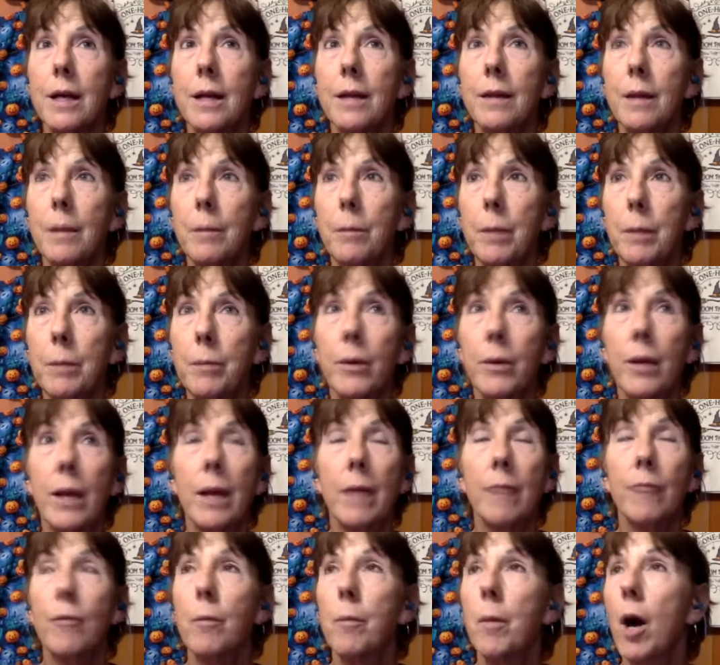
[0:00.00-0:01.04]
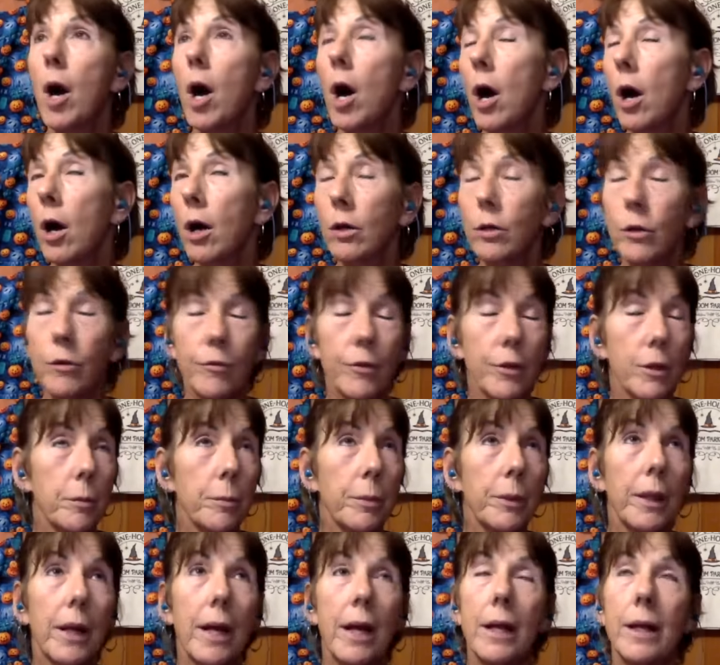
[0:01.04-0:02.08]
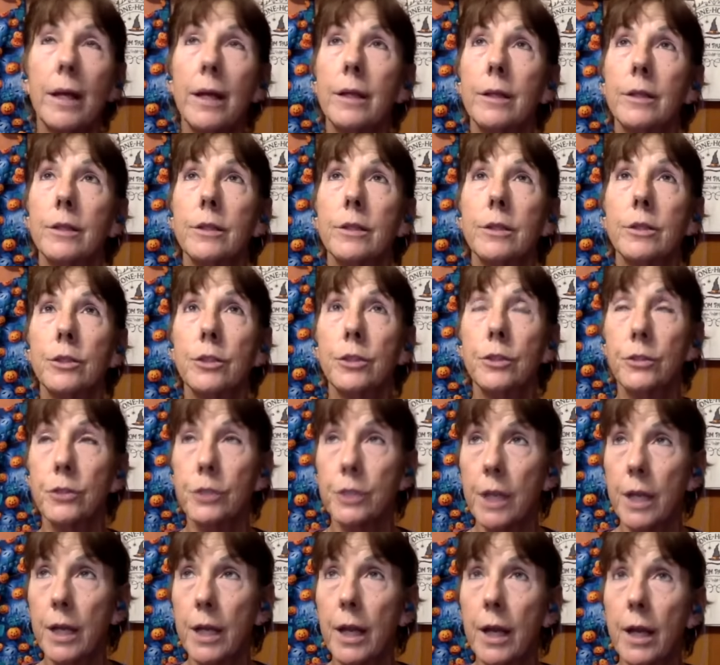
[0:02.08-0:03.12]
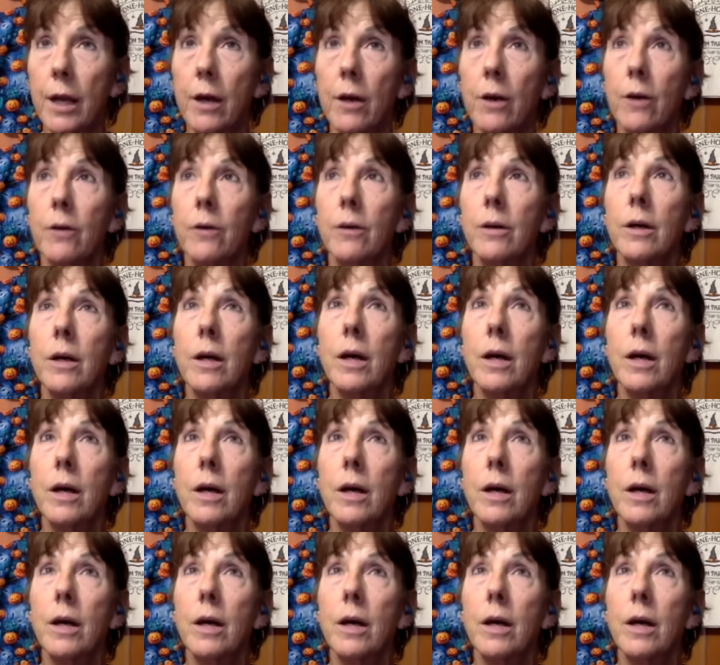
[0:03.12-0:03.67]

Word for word: that people came from all over the planet to Saint Hill.